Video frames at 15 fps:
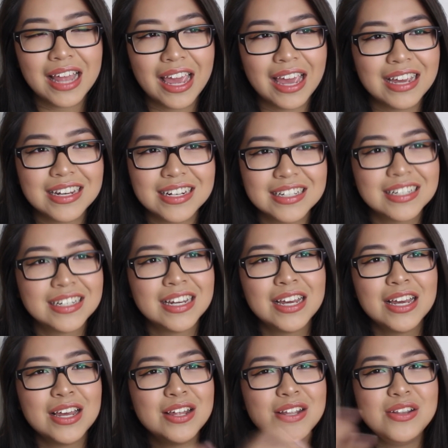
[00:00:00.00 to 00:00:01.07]
Like,
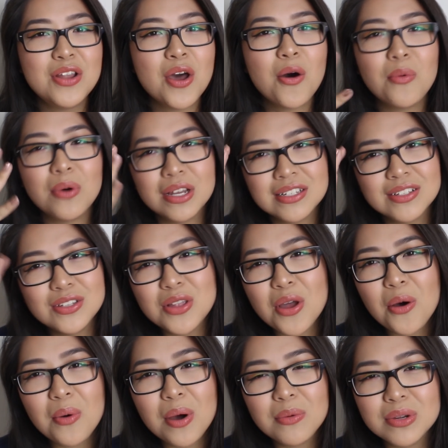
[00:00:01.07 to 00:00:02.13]
no one
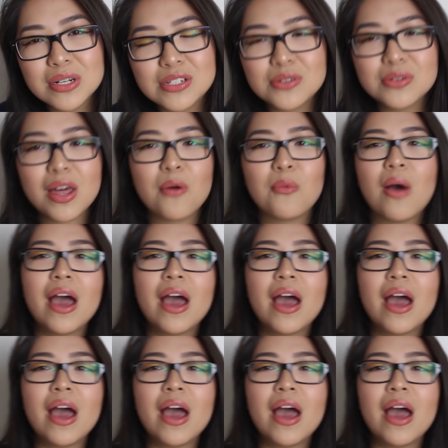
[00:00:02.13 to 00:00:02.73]
would do that.